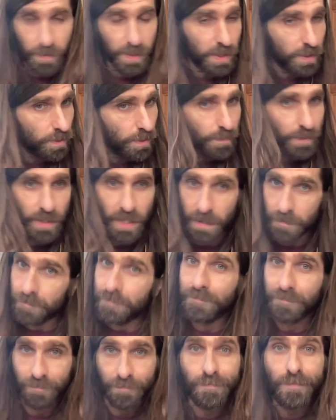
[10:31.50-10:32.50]
triplet,
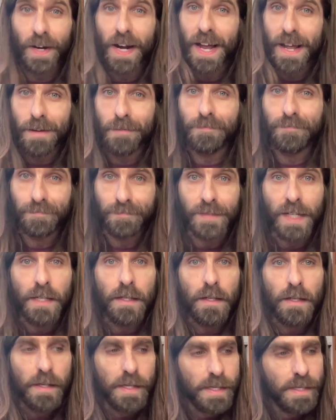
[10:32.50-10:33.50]
right?
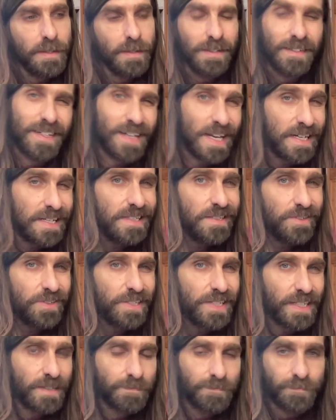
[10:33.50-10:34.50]
Kind of
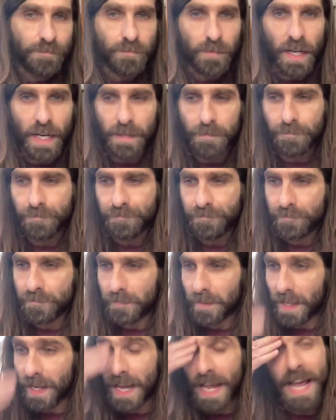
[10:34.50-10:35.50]
interesting, right?
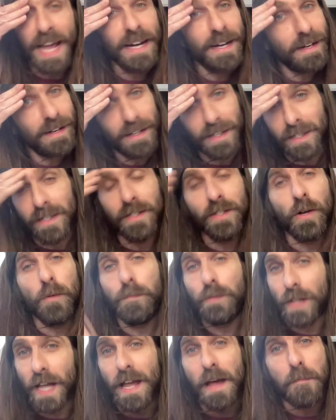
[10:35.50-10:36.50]
And you'll
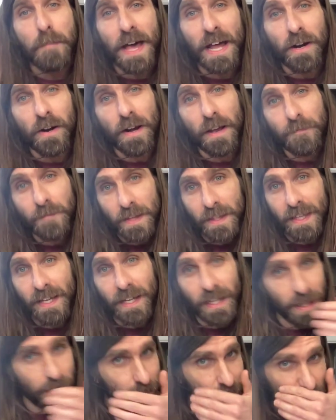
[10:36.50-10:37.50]
play it better if you think
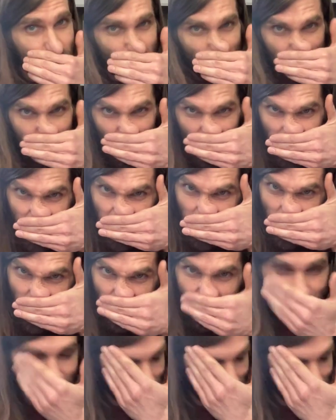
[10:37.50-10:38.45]
of them as triplets too.